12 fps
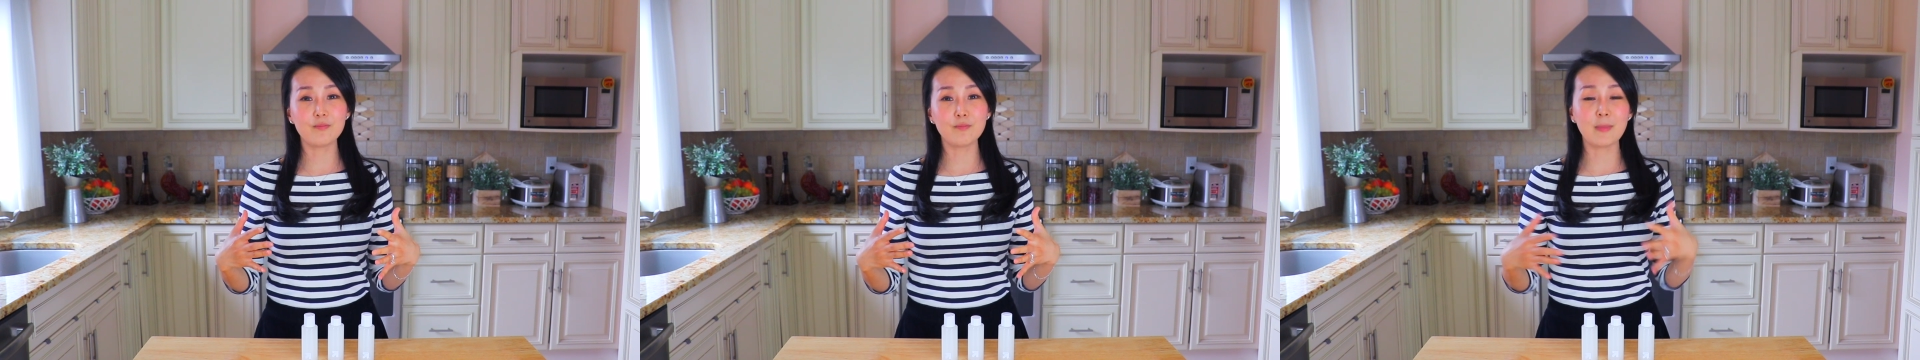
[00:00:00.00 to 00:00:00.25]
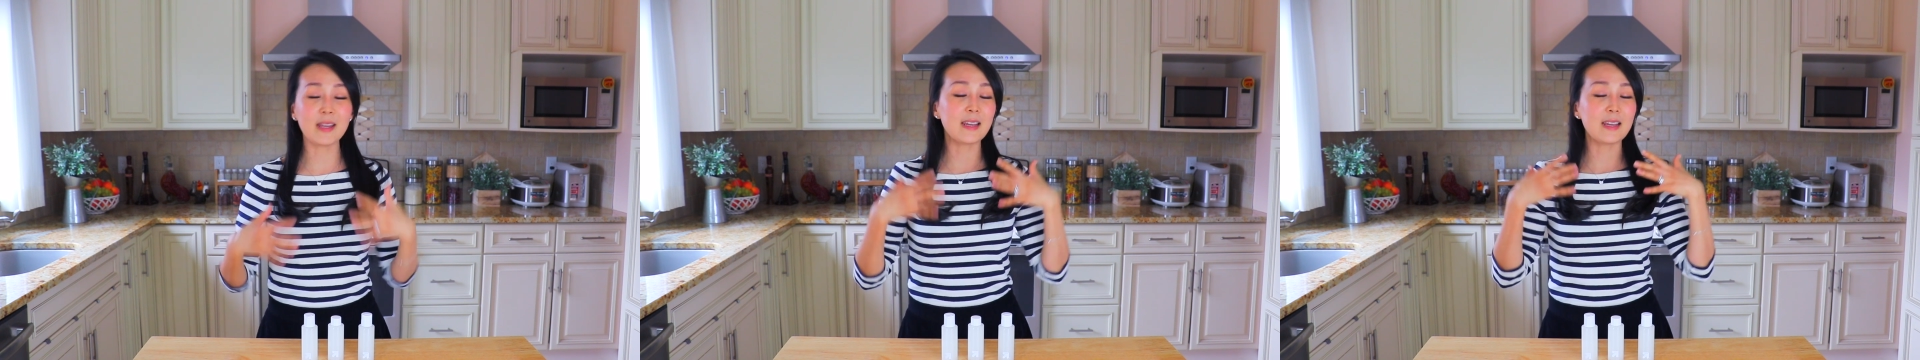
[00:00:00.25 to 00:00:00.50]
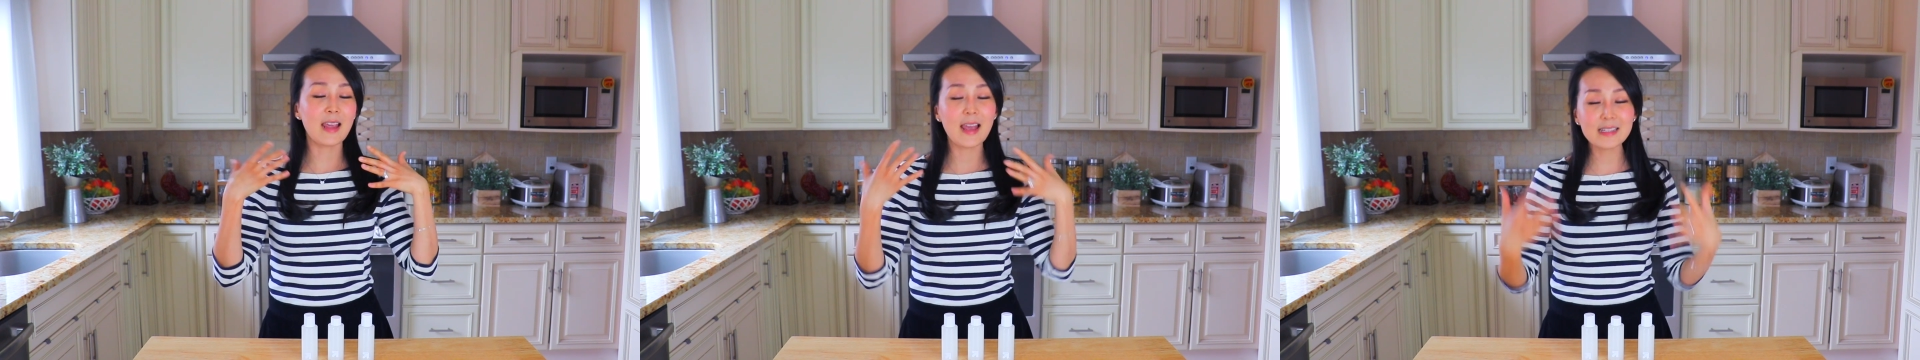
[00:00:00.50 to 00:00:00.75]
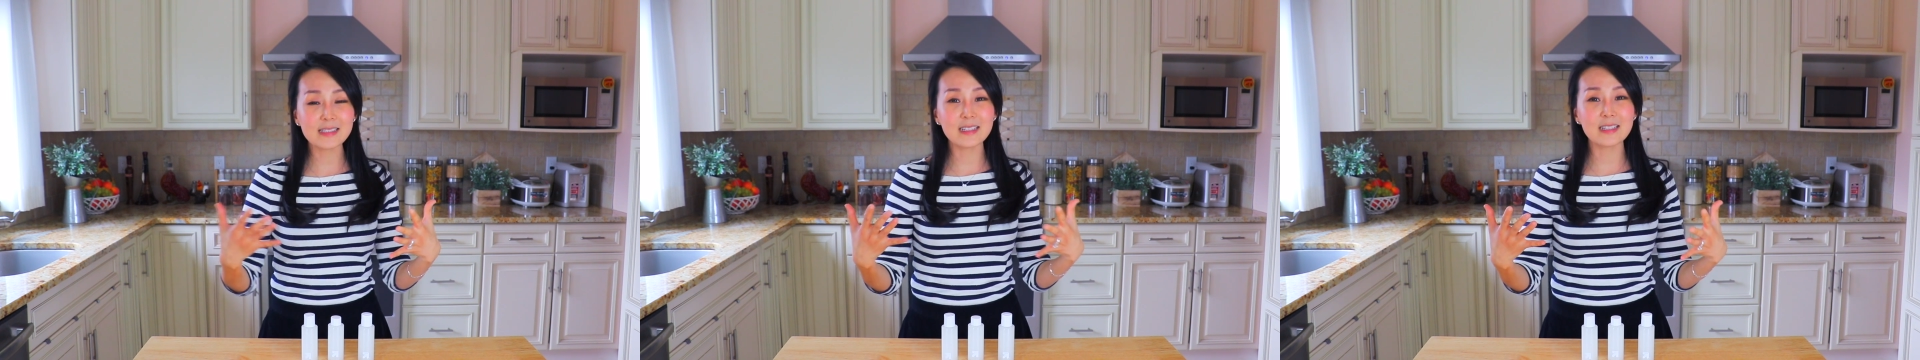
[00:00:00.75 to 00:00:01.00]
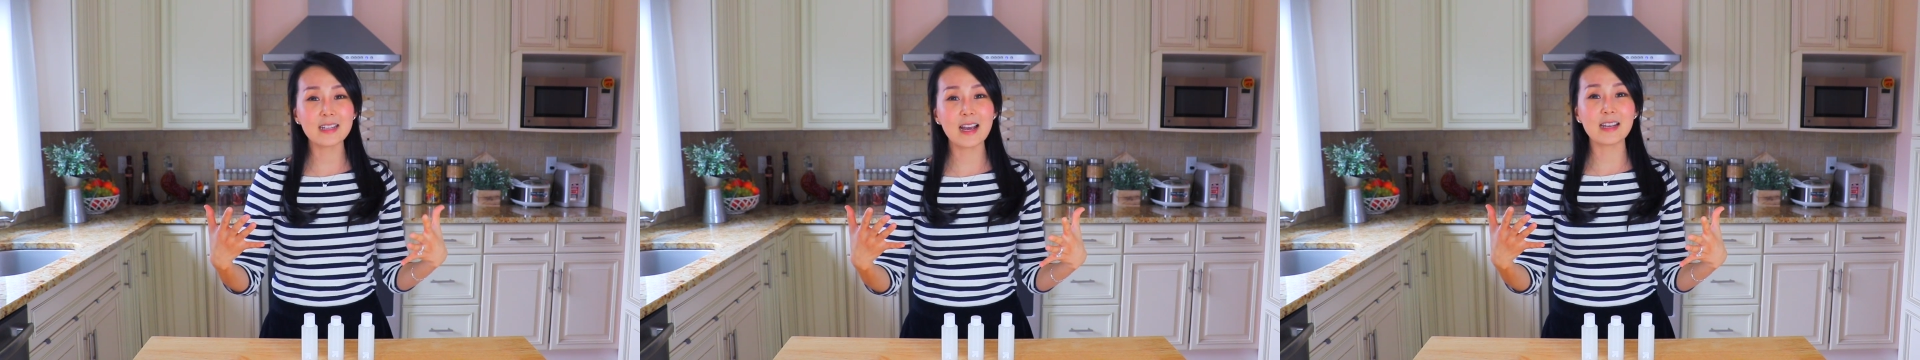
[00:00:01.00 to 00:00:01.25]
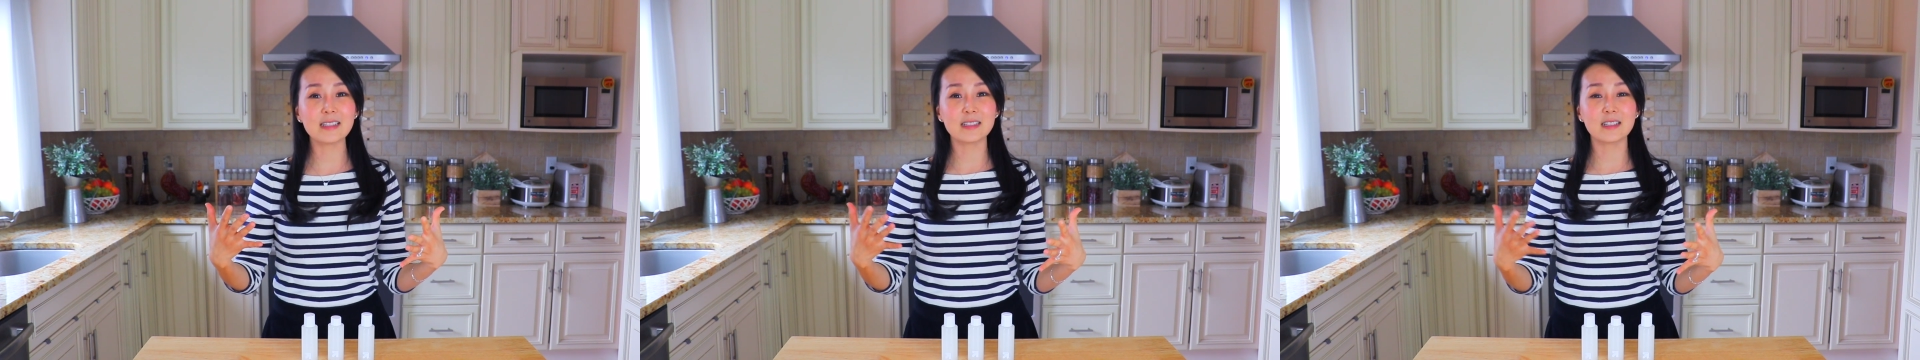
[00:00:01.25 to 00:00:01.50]
making hand
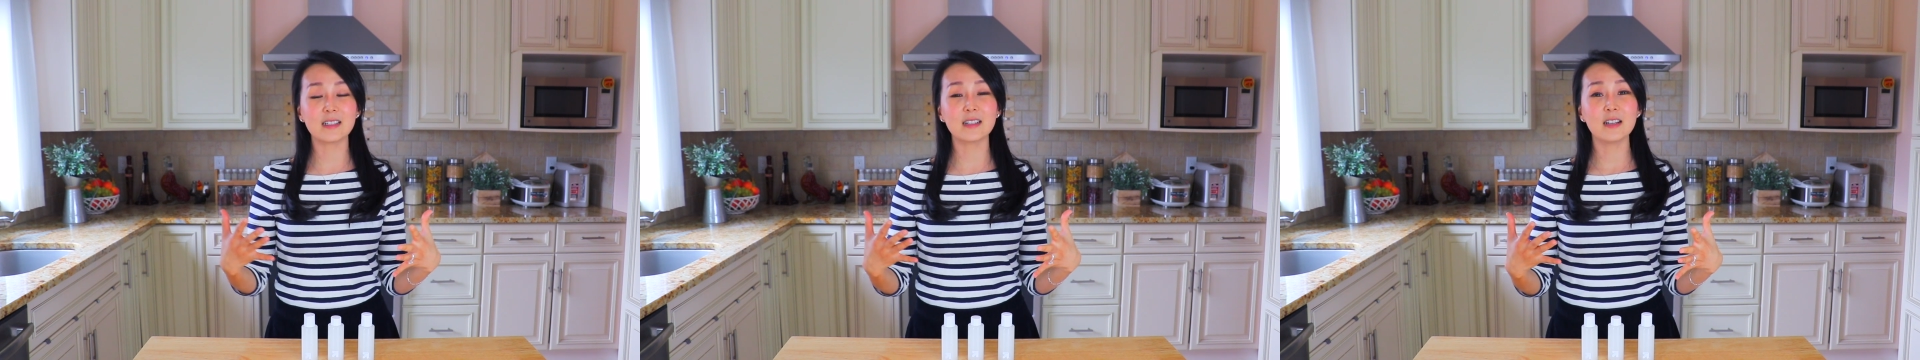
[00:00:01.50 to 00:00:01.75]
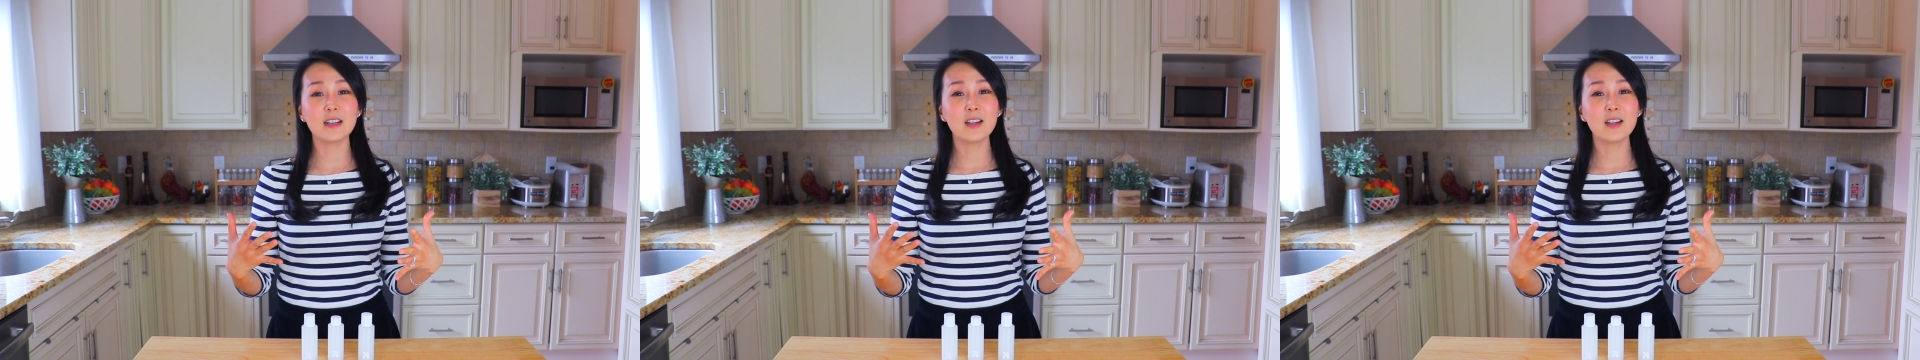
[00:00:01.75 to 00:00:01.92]
sanitizer,